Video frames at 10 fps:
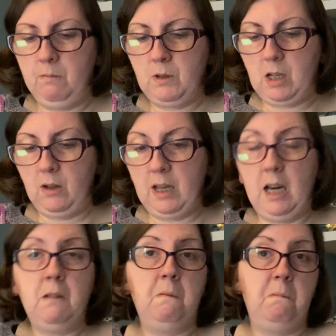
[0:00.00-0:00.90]
So
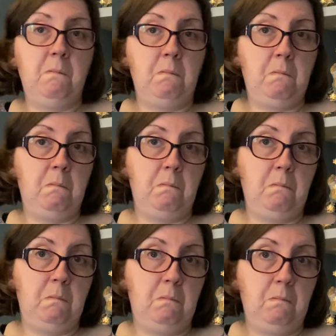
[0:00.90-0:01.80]
yeah.
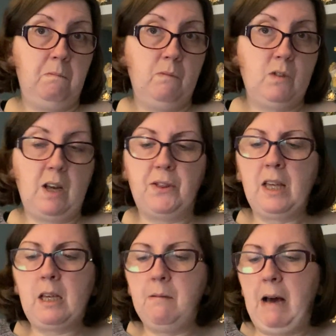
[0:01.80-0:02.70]
So I
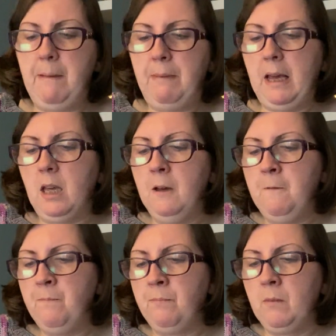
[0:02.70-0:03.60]
think it might be,
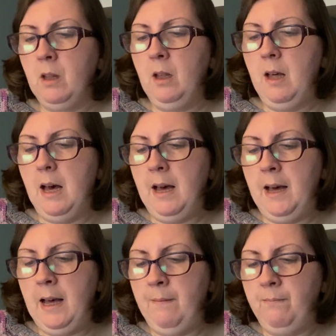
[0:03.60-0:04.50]

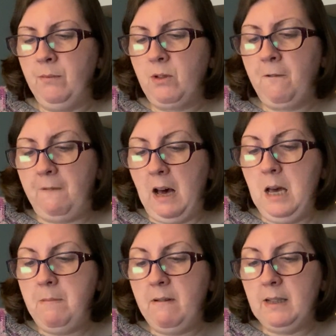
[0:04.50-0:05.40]
the
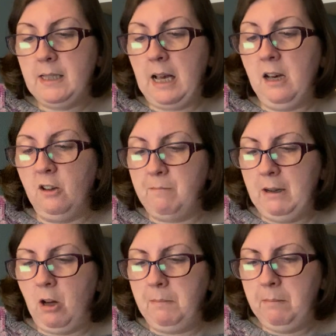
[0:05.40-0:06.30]
fibre itself might
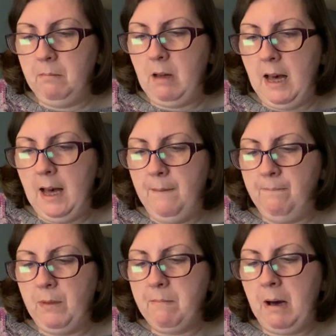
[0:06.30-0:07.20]
not be
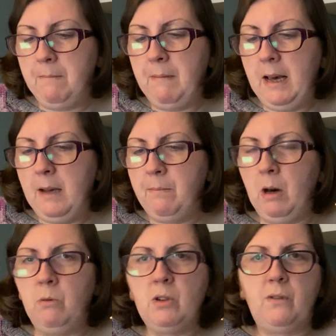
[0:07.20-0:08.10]
man-made, but I
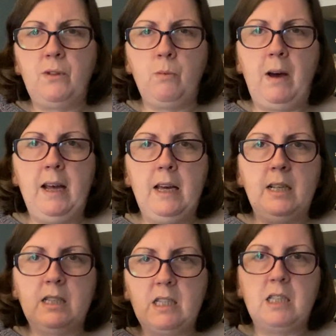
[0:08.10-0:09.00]
wonder if the way
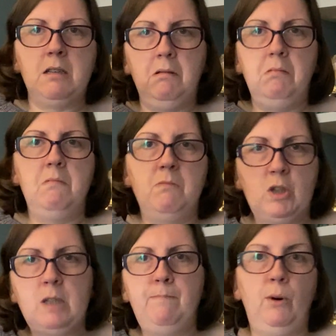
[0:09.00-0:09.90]
it's
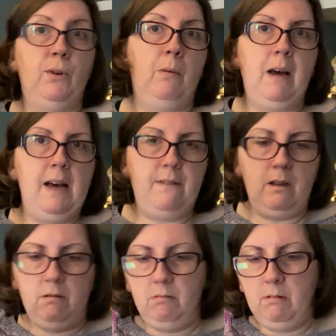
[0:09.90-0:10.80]
spun or whatever
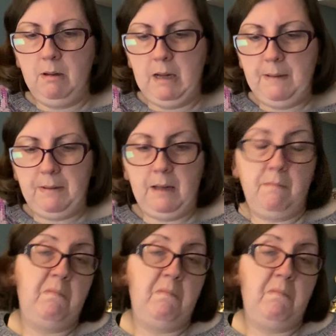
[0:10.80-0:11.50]
it might be.